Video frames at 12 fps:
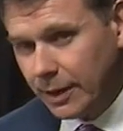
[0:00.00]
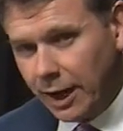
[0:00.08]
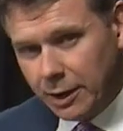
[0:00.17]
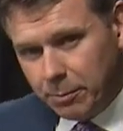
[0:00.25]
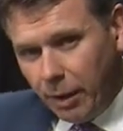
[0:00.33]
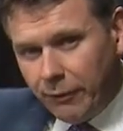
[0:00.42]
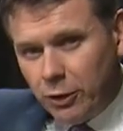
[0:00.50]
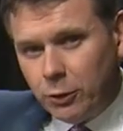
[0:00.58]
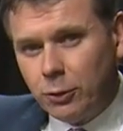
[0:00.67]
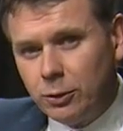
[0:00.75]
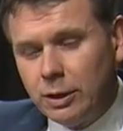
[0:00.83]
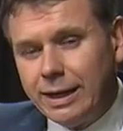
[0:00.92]
And above it
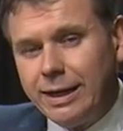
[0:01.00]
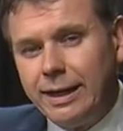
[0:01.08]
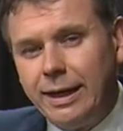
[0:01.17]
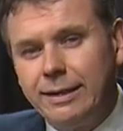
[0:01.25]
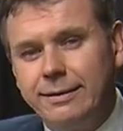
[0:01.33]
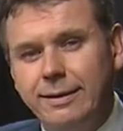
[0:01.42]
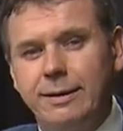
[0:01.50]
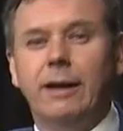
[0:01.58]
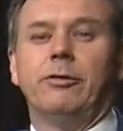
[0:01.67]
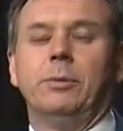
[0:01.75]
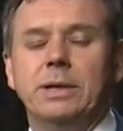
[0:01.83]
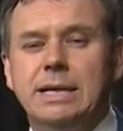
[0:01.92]
all is the
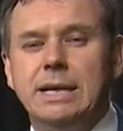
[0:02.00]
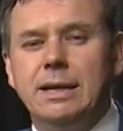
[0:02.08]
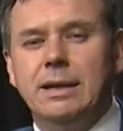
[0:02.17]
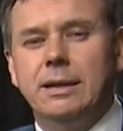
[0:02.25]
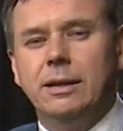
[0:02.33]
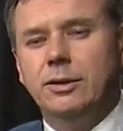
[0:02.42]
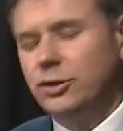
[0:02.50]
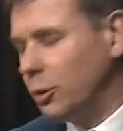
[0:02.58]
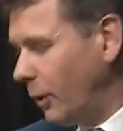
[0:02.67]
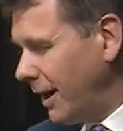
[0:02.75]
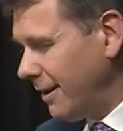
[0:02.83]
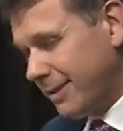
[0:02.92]
government. So
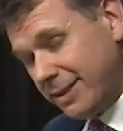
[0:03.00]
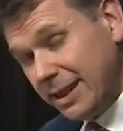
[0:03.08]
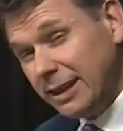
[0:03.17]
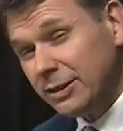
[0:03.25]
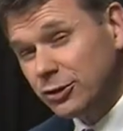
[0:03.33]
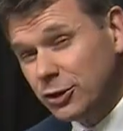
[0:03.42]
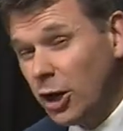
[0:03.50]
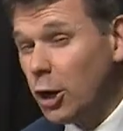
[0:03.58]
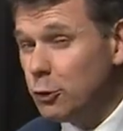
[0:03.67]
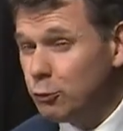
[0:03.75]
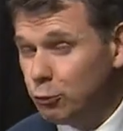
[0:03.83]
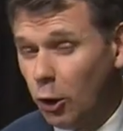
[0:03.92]
when things go
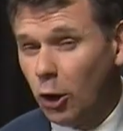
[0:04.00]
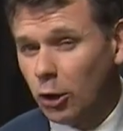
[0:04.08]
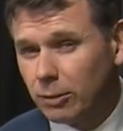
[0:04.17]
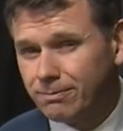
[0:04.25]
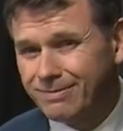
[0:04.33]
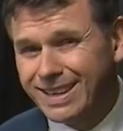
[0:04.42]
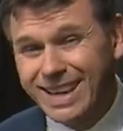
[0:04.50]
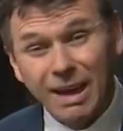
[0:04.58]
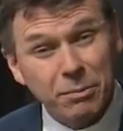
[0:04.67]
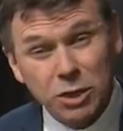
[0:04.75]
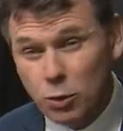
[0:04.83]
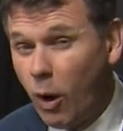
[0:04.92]
wrong, it
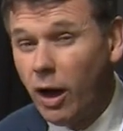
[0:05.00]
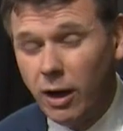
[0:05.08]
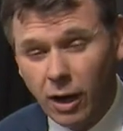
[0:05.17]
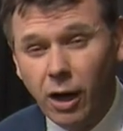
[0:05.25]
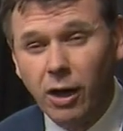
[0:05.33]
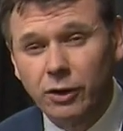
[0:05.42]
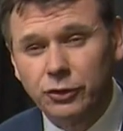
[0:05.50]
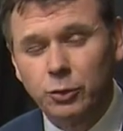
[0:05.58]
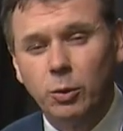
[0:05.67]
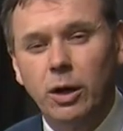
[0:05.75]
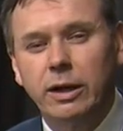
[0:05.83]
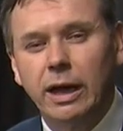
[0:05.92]
can be quite hard to
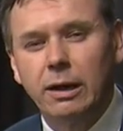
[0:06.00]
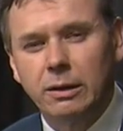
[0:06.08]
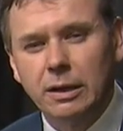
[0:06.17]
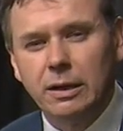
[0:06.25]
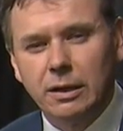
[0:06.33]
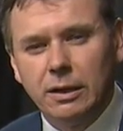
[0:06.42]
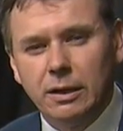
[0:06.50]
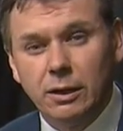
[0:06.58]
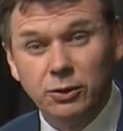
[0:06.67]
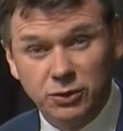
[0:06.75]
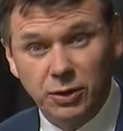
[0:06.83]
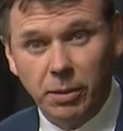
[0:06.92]
work out
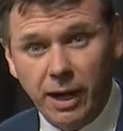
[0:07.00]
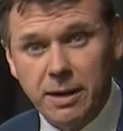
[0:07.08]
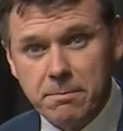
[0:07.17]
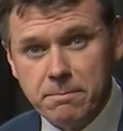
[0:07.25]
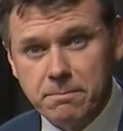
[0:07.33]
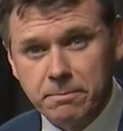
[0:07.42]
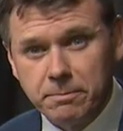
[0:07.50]
who's to blame.